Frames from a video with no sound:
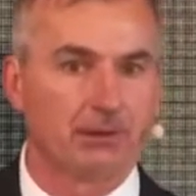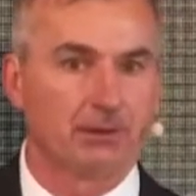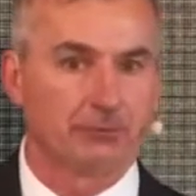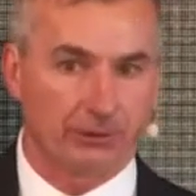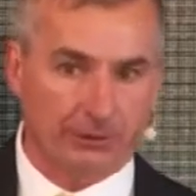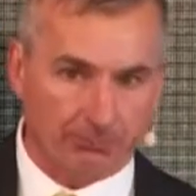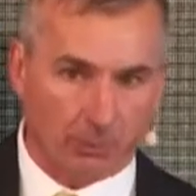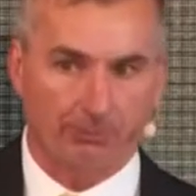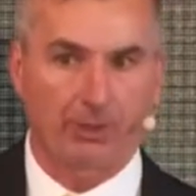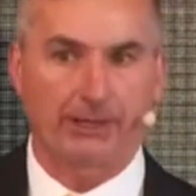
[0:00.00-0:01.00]
So you get
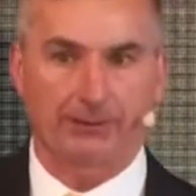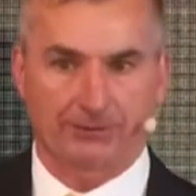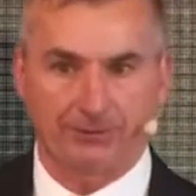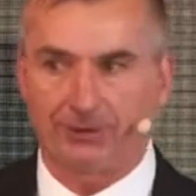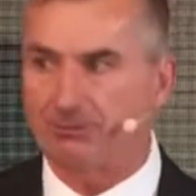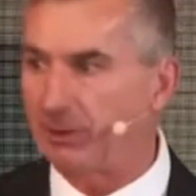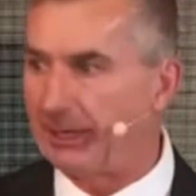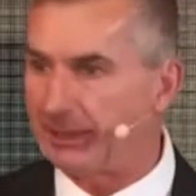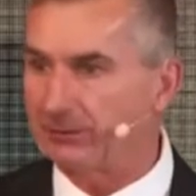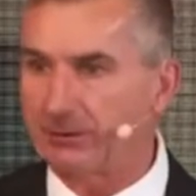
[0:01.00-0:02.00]
more productivity per
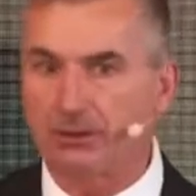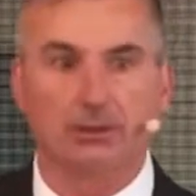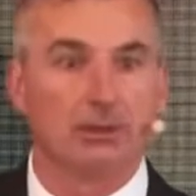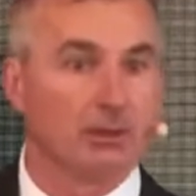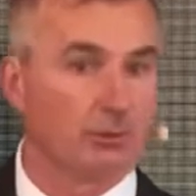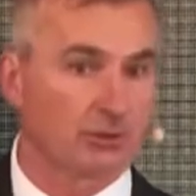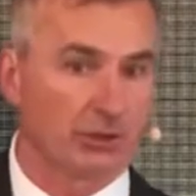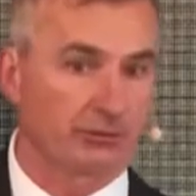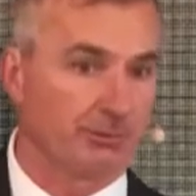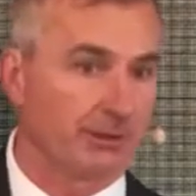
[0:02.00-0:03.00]
hectare, which
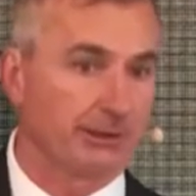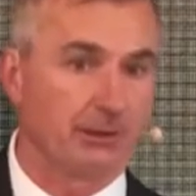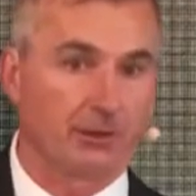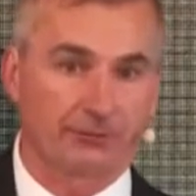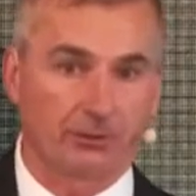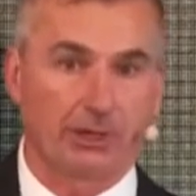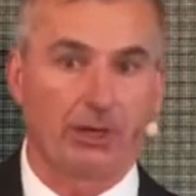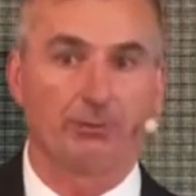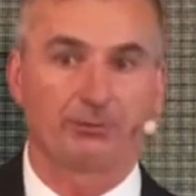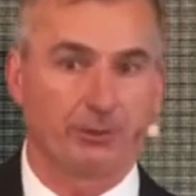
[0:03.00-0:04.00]
ultimately also
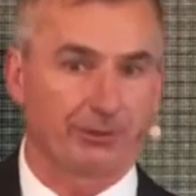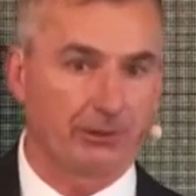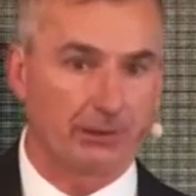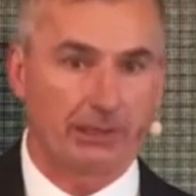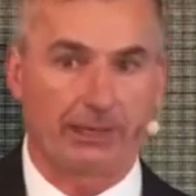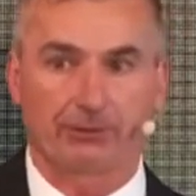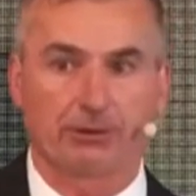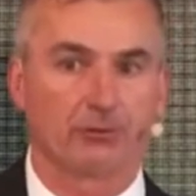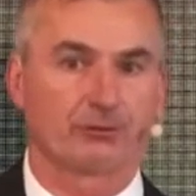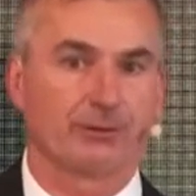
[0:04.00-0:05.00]
helps with the
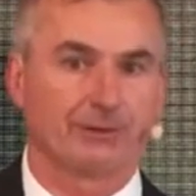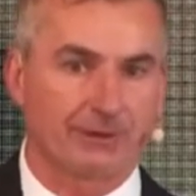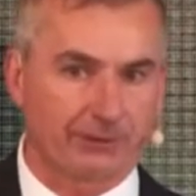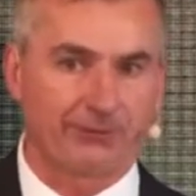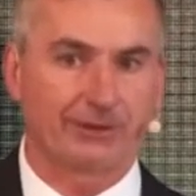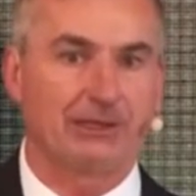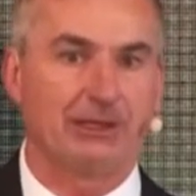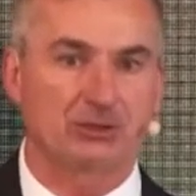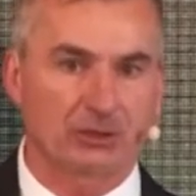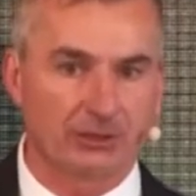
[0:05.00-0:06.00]
agricultural
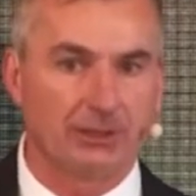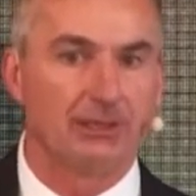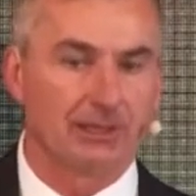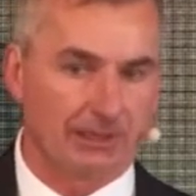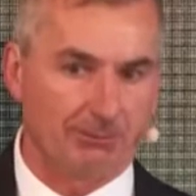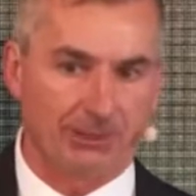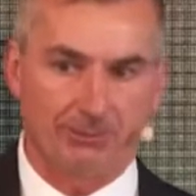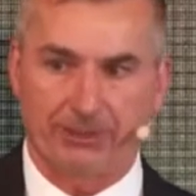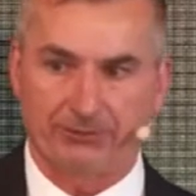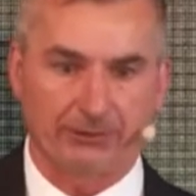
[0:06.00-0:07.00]
intensification and
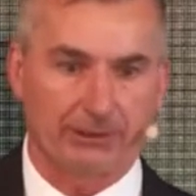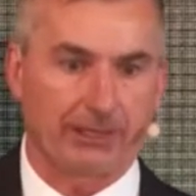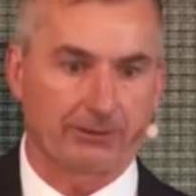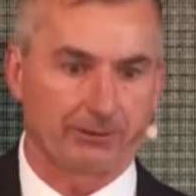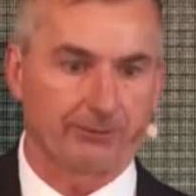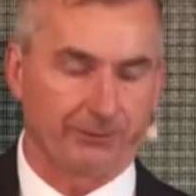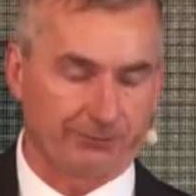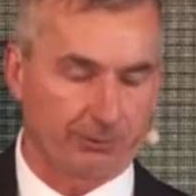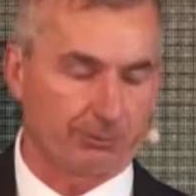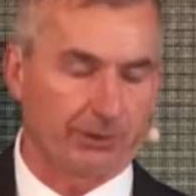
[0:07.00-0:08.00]
minimizing the, the
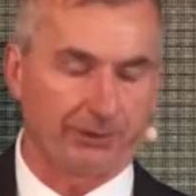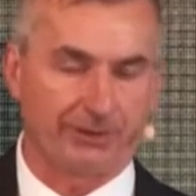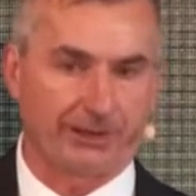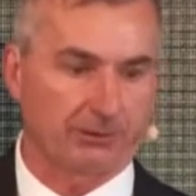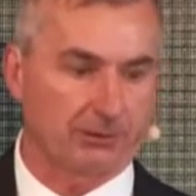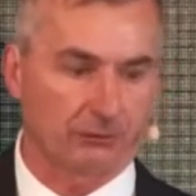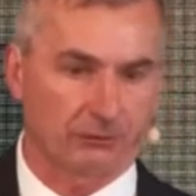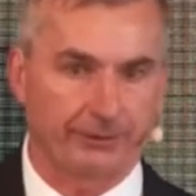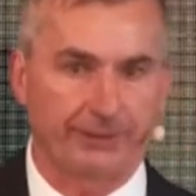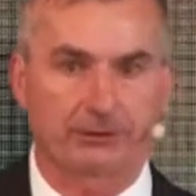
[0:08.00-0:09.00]
footprint of
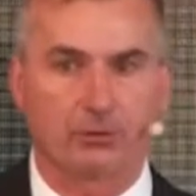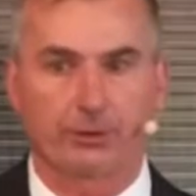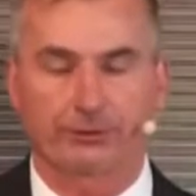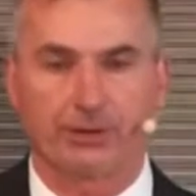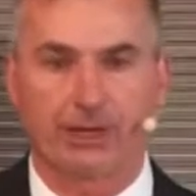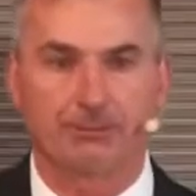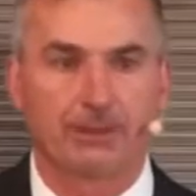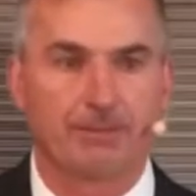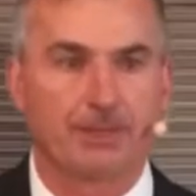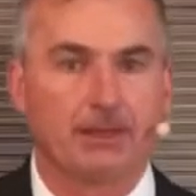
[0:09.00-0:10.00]
agriculture in that corn crop.
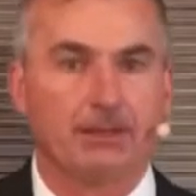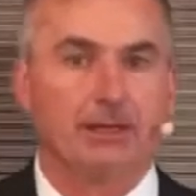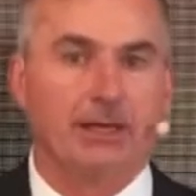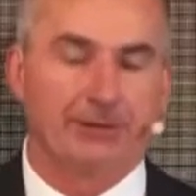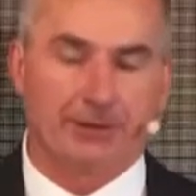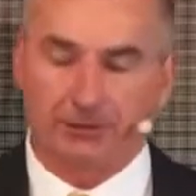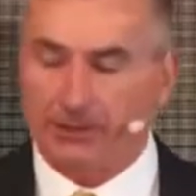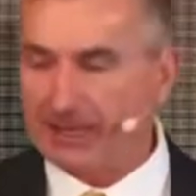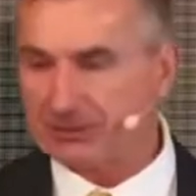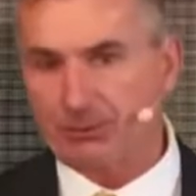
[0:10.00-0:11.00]
And then the
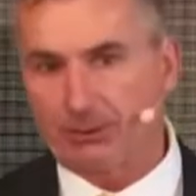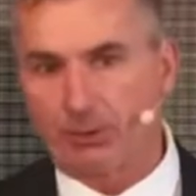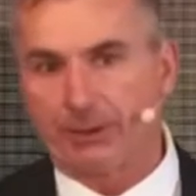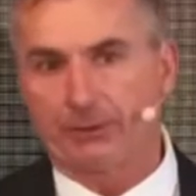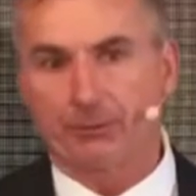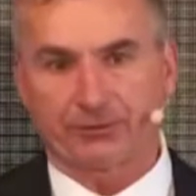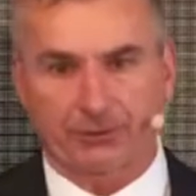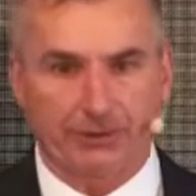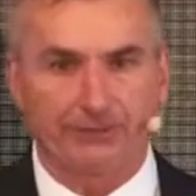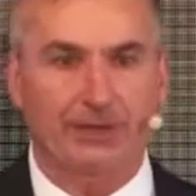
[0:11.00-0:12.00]
last one where we're
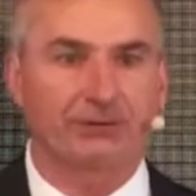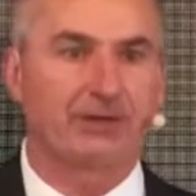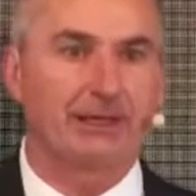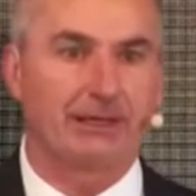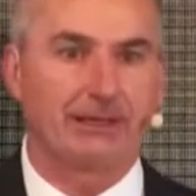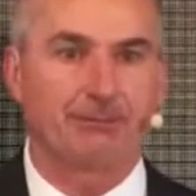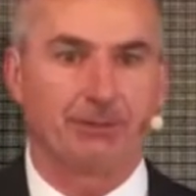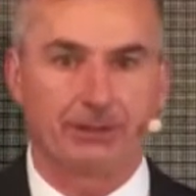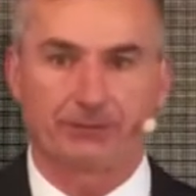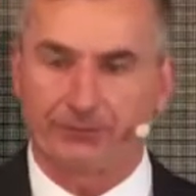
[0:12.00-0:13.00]
still investigating,
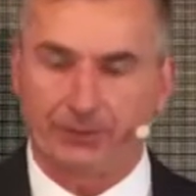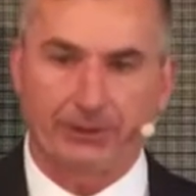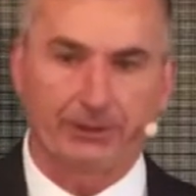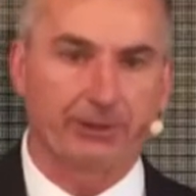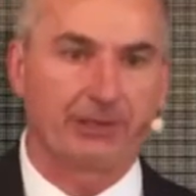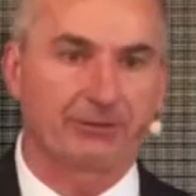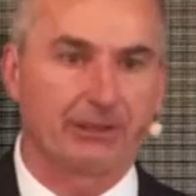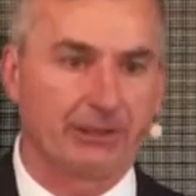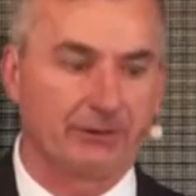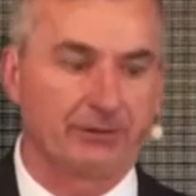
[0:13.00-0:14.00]
but it's very
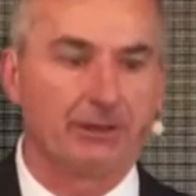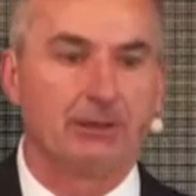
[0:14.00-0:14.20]
interesting is,